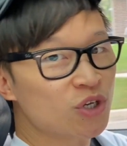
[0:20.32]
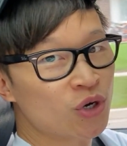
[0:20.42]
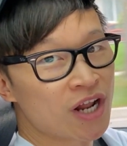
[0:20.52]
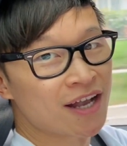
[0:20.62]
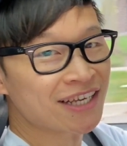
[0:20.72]

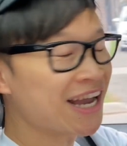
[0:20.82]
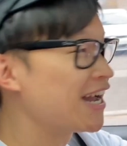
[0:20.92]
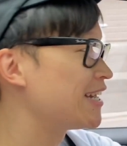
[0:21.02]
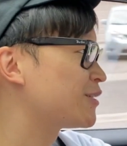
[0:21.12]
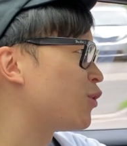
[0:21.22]
going on,
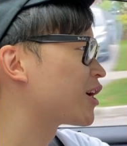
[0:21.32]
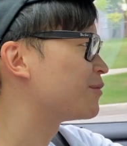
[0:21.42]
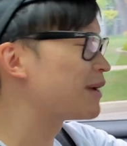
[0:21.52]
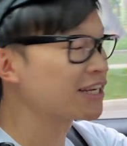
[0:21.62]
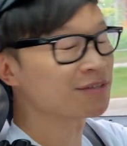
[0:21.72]
guys?
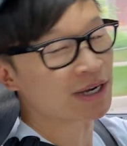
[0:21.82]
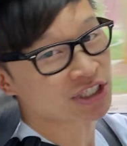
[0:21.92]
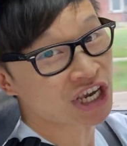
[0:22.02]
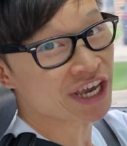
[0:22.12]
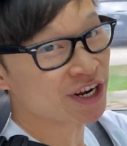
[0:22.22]
Welcome back to my
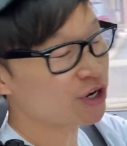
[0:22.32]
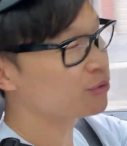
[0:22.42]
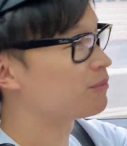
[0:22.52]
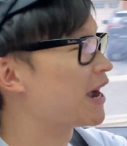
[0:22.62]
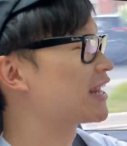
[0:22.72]

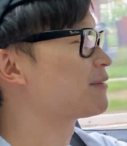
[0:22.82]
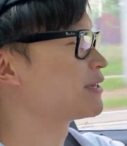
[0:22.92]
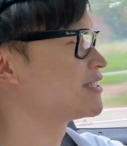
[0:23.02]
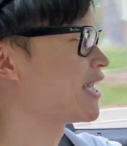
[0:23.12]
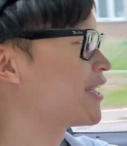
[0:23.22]
channel. My name
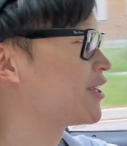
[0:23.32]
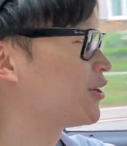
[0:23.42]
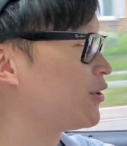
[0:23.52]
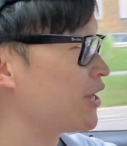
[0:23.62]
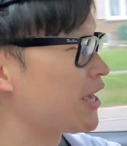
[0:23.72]
is
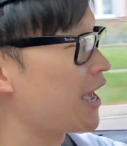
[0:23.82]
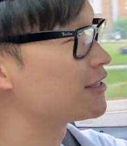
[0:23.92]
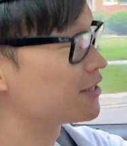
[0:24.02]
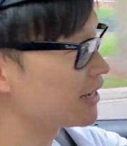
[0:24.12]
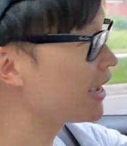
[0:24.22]
Daniel,
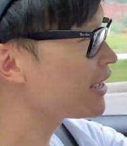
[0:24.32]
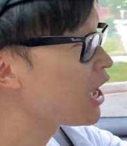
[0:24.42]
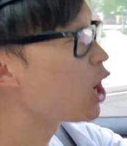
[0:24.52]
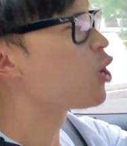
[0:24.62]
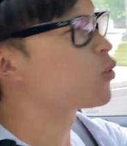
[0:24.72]
and today
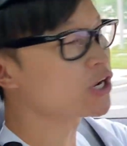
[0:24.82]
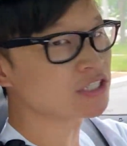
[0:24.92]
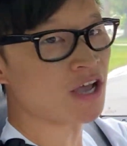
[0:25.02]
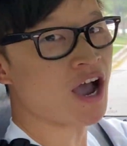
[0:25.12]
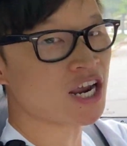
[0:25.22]
we're
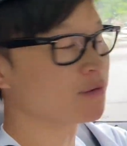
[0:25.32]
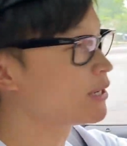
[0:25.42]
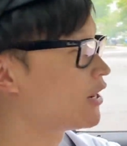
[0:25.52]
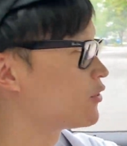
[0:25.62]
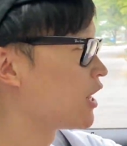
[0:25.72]
going to talk
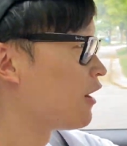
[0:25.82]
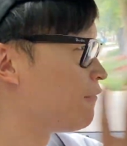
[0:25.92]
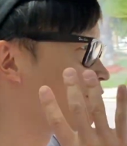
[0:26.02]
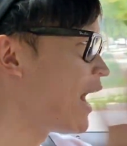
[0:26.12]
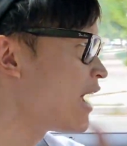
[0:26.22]
about
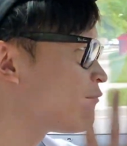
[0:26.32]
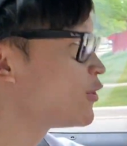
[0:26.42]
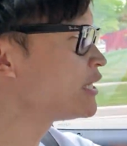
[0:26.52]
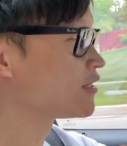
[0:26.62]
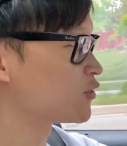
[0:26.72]
5
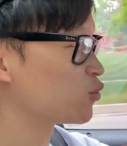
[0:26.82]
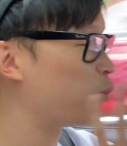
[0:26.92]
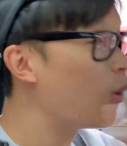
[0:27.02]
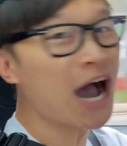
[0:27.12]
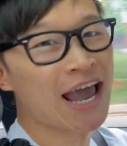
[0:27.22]
reasons
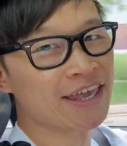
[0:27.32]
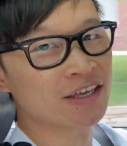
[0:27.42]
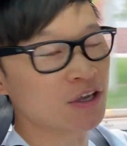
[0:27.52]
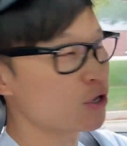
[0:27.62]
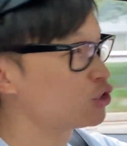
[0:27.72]
why
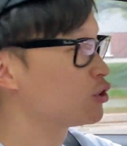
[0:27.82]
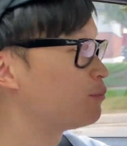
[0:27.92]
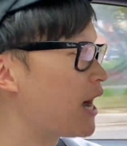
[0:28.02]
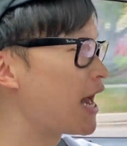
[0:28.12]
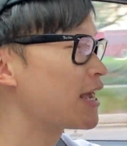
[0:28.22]
you should
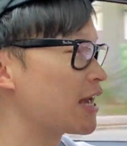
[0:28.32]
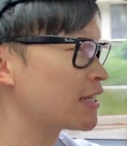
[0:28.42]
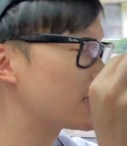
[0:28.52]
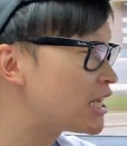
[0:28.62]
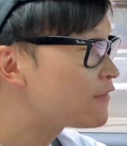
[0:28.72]
buy
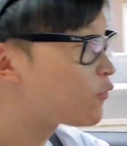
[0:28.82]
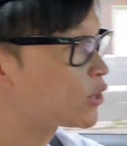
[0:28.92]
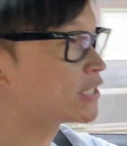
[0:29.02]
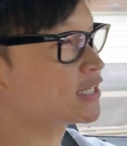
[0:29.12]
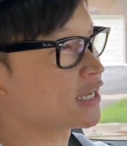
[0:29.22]
an
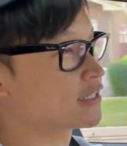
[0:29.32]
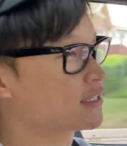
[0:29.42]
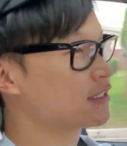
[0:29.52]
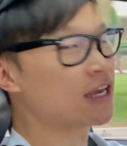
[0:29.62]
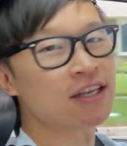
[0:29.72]

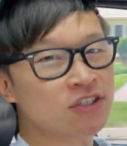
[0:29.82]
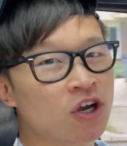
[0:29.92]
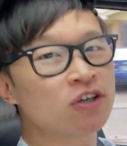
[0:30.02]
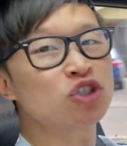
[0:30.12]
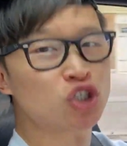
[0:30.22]
E46
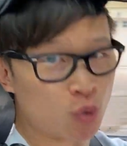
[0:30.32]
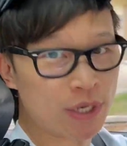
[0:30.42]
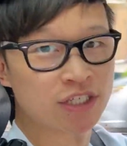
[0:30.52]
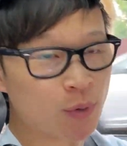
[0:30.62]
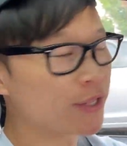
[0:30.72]
in
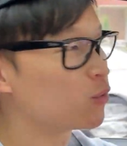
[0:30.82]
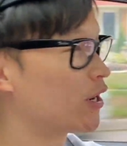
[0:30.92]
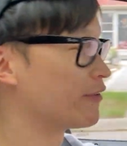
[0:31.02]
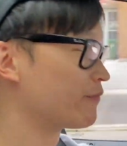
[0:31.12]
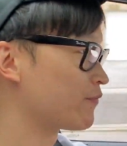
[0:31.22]

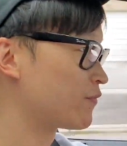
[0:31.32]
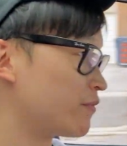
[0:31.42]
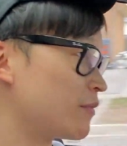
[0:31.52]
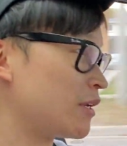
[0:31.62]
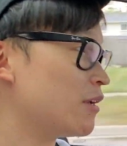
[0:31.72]

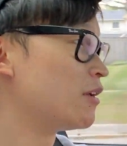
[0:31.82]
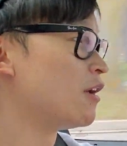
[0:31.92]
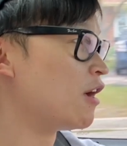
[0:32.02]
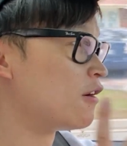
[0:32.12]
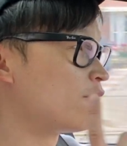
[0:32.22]

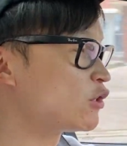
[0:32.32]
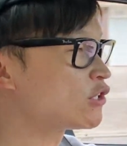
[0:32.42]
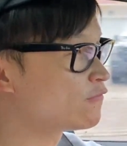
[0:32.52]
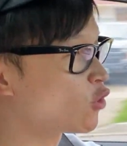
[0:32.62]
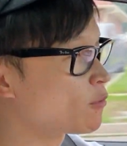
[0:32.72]
2021. First
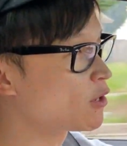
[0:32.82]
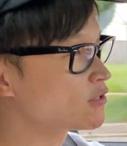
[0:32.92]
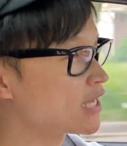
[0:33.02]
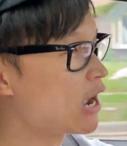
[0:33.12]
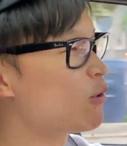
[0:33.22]
and
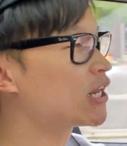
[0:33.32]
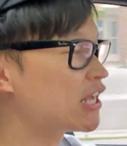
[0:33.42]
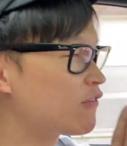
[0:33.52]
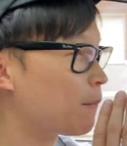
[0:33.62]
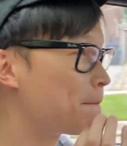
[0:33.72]
foremost, I want to
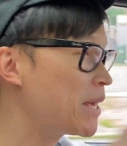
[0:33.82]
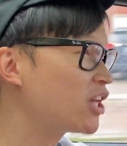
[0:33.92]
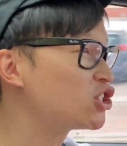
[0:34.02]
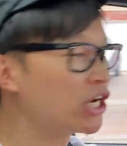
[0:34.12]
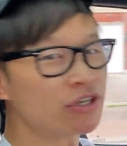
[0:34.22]
give a
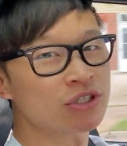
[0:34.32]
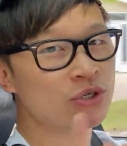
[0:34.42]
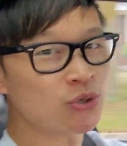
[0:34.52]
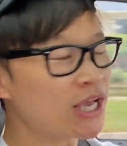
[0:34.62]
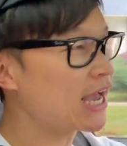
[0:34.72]
big shout out to
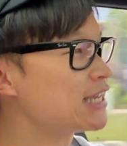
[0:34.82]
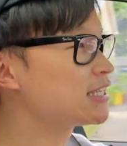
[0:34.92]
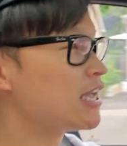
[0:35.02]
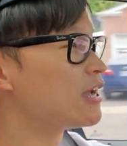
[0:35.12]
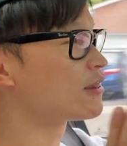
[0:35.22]
you
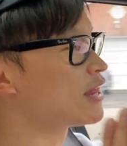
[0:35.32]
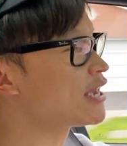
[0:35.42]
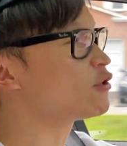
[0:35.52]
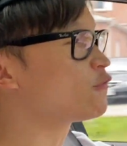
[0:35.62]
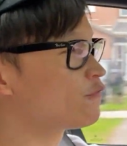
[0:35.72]
guys.
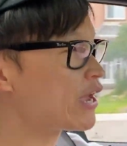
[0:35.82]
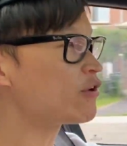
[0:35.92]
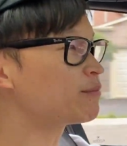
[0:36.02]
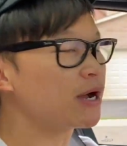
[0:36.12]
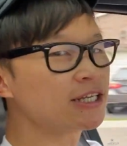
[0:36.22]
Thank you
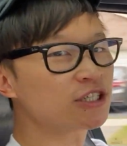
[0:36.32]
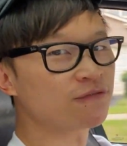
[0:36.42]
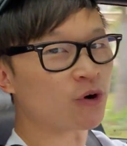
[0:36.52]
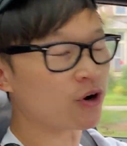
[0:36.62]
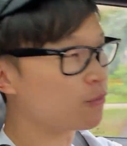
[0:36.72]
very much
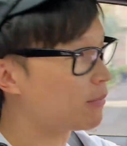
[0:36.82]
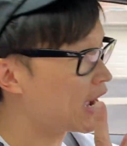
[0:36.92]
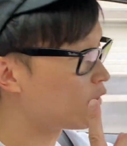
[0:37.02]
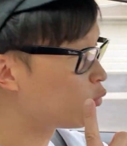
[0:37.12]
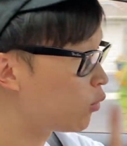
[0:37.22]
for
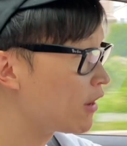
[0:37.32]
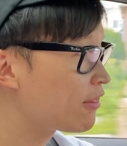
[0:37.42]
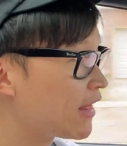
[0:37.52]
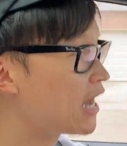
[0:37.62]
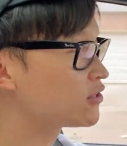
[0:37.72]
my
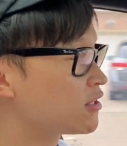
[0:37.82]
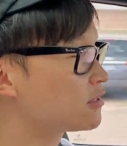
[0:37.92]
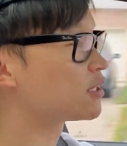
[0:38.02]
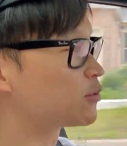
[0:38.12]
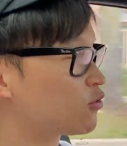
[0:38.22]
1,000
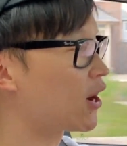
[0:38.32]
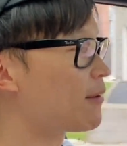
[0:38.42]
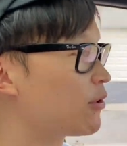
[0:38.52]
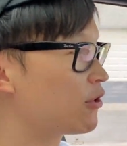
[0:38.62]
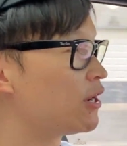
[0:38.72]

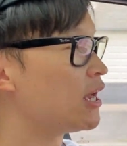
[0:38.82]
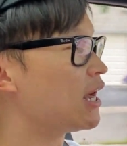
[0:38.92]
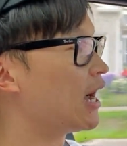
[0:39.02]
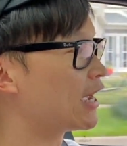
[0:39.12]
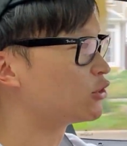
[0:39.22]
subscriber.
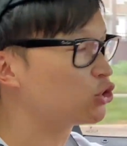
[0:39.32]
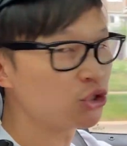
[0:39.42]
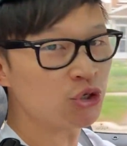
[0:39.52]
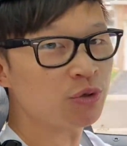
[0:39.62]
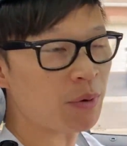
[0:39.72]
I
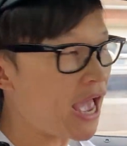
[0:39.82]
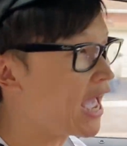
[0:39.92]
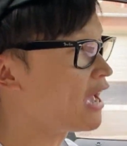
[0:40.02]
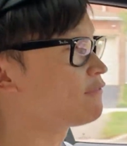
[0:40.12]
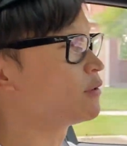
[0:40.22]
do
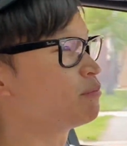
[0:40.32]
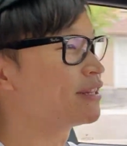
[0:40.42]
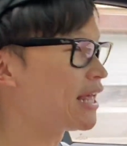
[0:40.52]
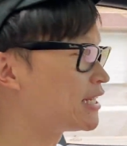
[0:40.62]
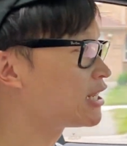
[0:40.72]
have
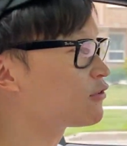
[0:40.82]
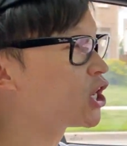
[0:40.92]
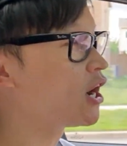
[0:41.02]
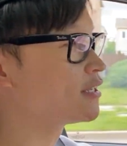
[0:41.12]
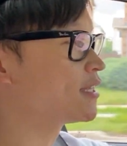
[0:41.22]
plenty of
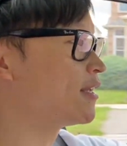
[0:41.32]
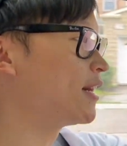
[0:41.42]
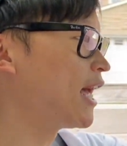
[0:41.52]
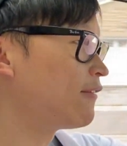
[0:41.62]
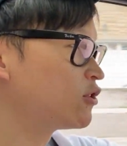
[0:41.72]
content
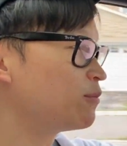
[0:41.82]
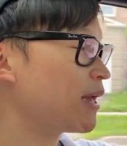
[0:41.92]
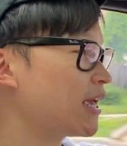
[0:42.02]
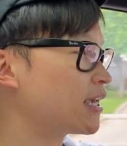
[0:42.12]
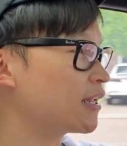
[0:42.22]
left to
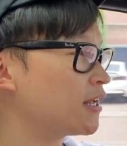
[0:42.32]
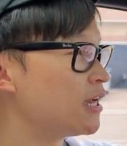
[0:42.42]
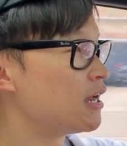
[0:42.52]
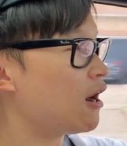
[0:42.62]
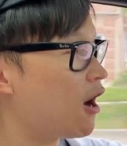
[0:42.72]
make,
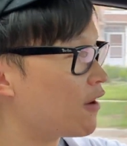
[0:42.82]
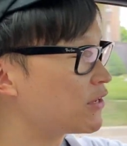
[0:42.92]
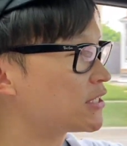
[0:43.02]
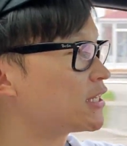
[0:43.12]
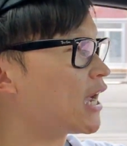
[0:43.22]
and
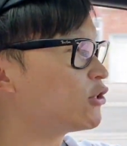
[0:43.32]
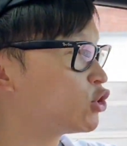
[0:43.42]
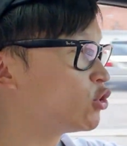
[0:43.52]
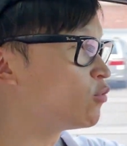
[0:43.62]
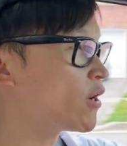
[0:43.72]
obviously I
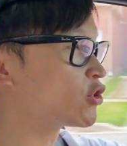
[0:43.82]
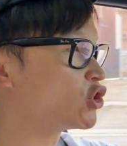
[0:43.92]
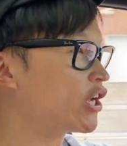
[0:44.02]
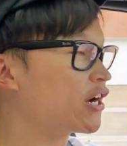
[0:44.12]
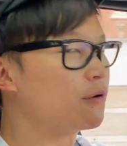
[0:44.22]
do want to
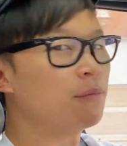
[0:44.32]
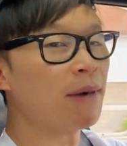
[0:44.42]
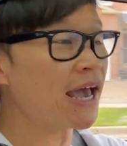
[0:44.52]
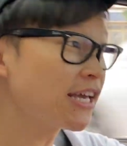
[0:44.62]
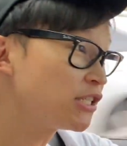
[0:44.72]
share
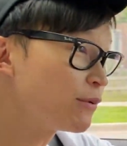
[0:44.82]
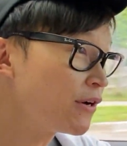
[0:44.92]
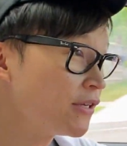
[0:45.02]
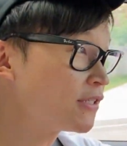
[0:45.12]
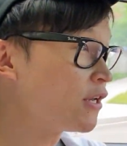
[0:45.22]
my
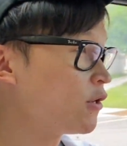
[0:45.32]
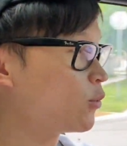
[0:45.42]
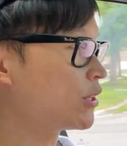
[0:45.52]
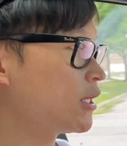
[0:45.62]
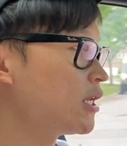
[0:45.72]
experience
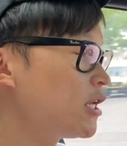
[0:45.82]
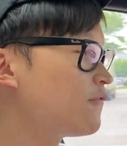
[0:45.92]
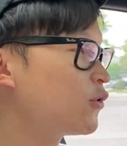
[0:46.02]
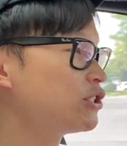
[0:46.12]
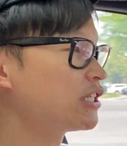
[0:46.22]
with the
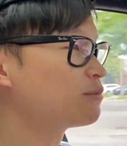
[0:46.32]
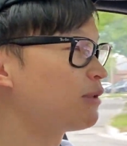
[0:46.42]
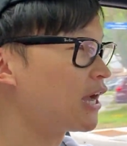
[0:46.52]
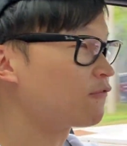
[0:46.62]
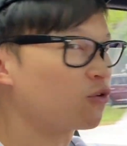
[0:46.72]
E46
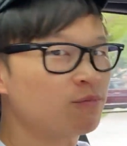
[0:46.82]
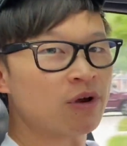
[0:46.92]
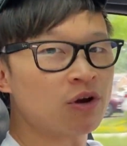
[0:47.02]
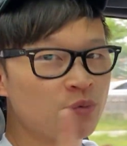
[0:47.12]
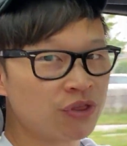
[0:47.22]

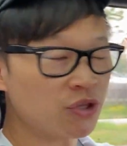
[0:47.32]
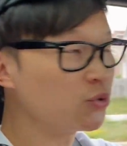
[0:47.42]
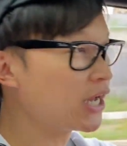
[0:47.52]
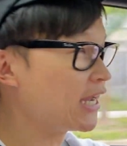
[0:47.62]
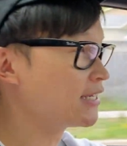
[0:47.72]
platform with
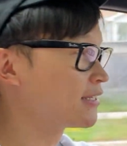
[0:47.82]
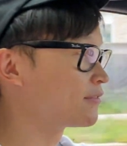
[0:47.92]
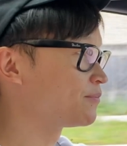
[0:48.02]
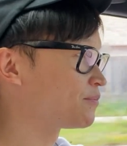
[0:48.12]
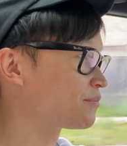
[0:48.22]
you guys.
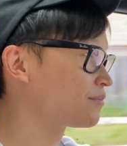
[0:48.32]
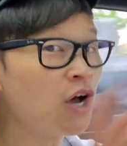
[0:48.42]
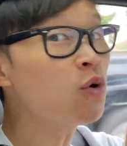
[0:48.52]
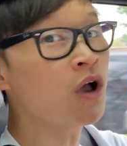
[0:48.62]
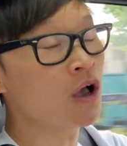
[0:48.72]

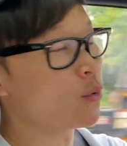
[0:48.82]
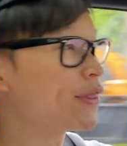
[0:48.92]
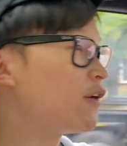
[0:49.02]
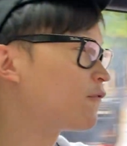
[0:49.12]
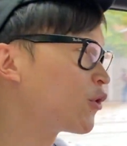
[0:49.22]
So
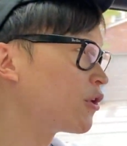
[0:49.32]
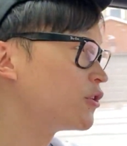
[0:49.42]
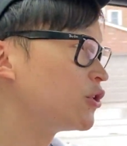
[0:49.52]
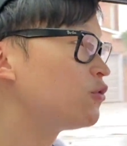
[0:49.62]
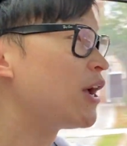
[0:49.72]
without further
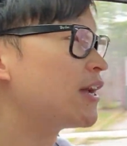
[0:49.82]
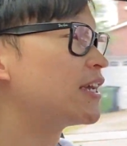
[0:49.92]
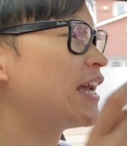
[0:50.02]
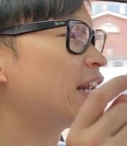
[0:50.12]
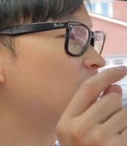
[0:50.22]
ado,
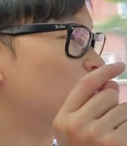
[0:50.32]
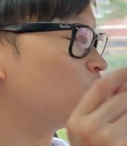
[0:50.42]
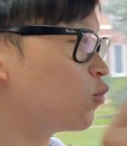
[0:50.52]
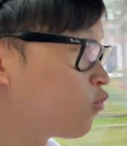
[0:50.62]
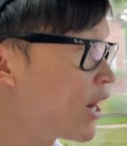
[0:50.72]
getting
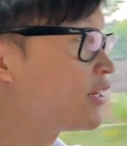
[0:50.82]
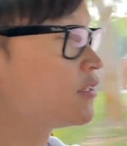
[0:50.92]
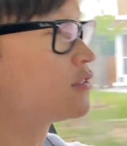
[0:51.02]
right